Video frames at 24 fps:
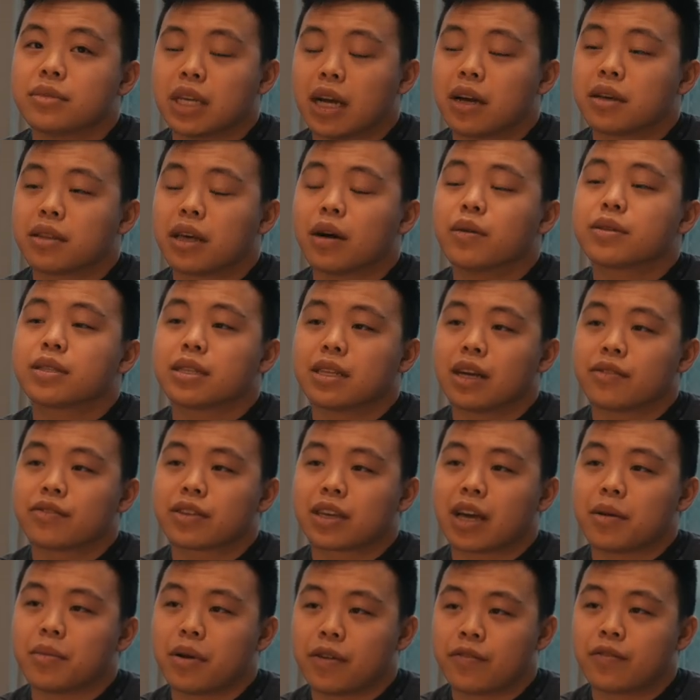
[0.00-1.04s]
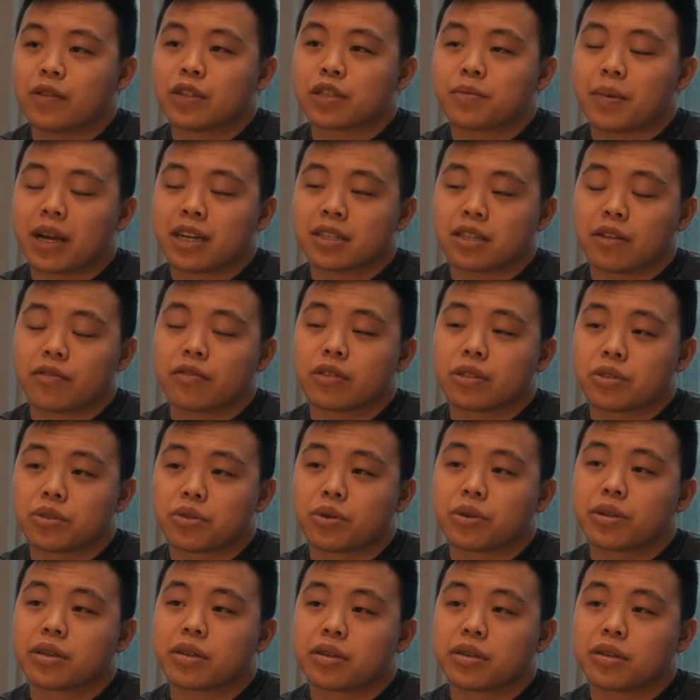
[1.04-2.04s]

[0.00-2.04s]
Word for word: Yeah, that was enough to get my first batch out the door.